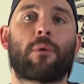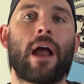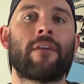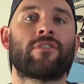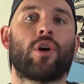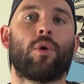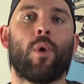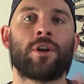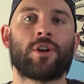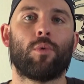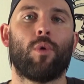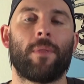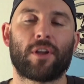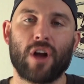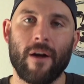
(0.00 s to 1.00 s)
we're having a
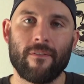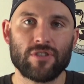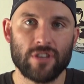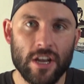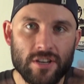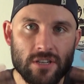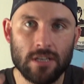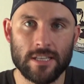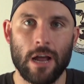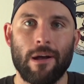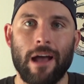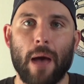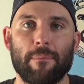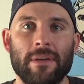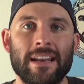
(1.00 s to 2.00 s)
one-to-one. The conversation has now
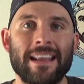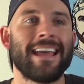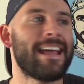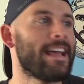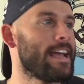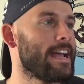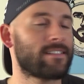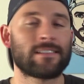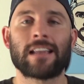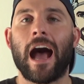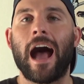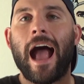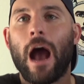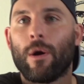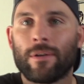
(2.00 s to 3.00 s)
happened. It's
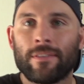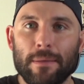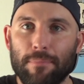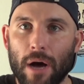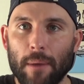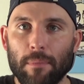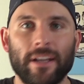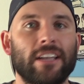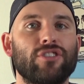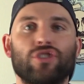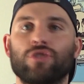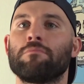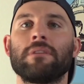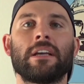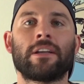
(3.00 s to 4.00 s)
not out in the public. It's just
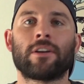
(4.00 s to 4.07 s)
me